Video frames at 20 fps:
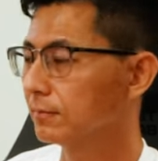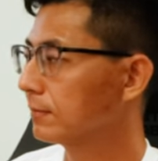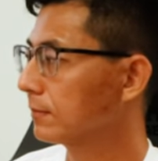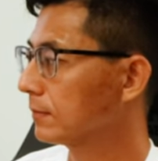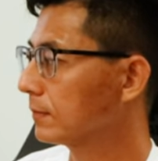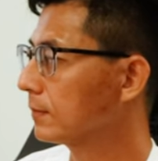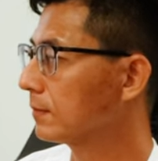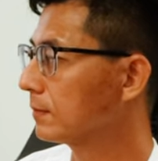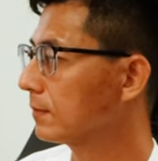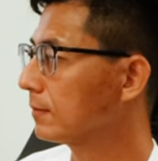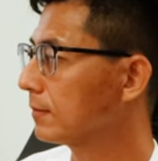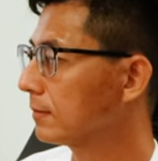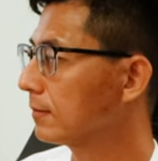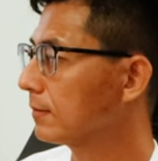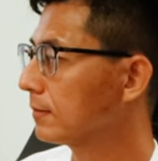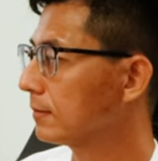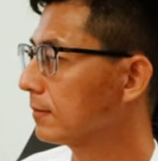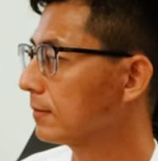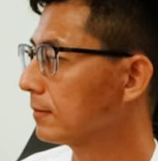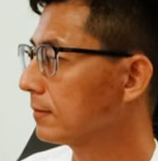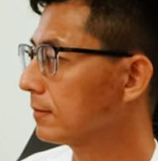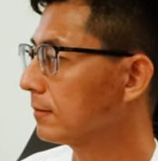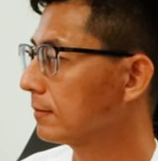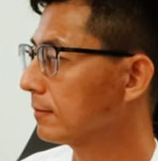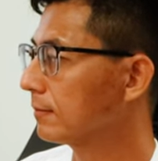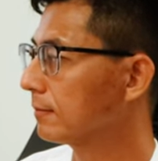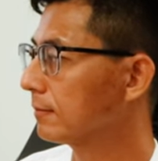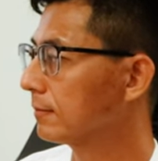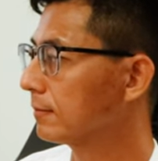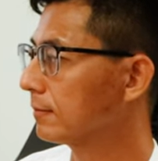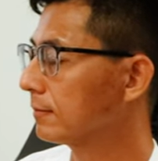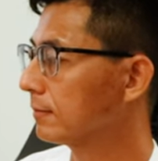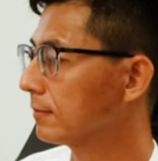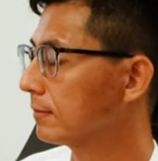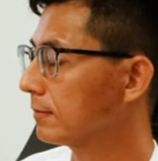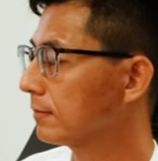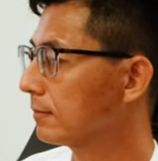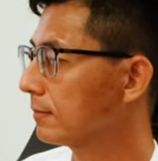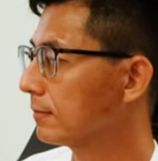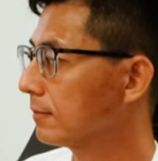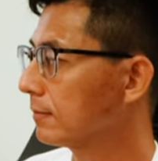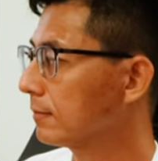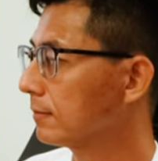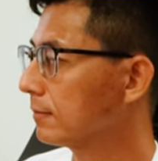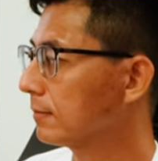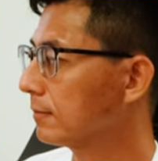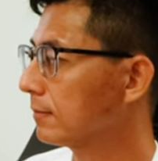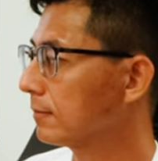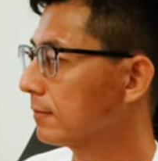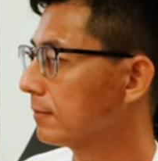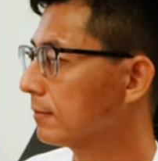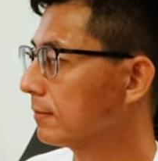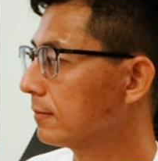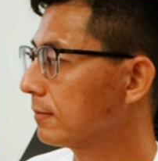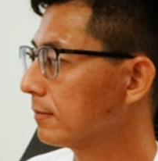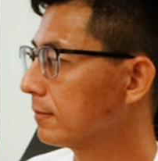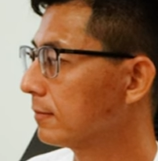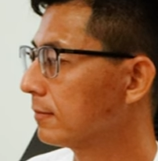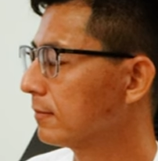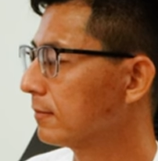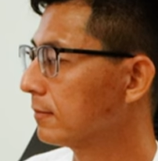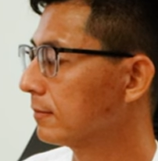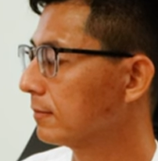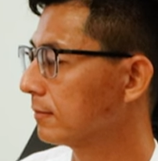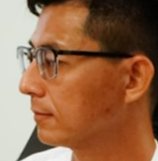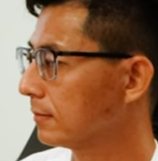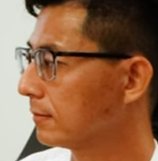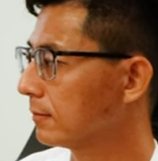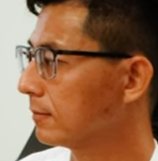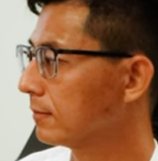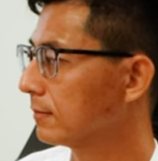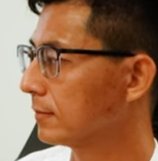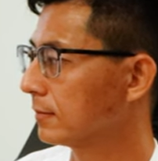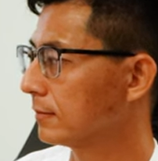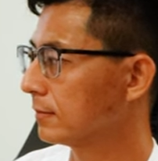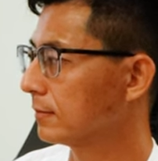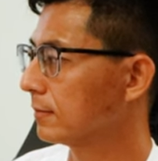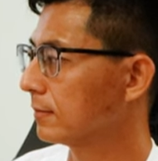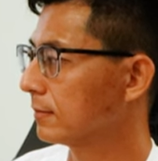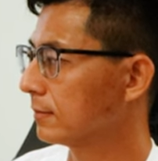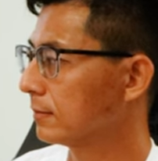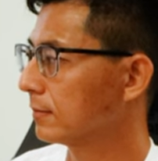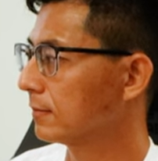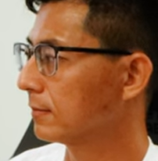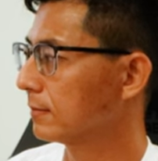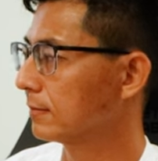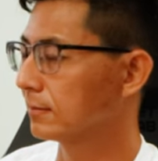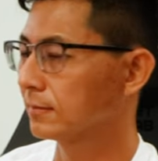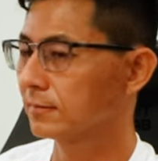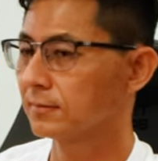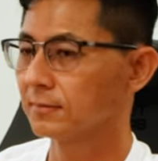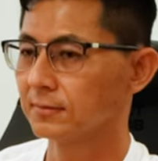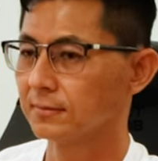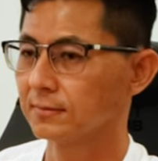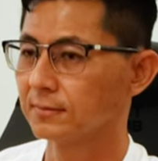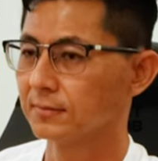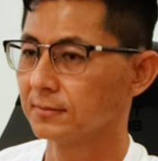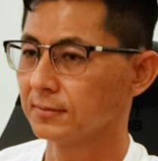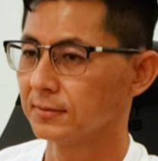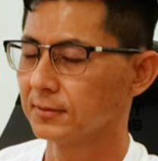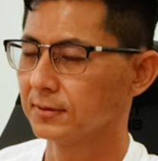This person isn't speaking.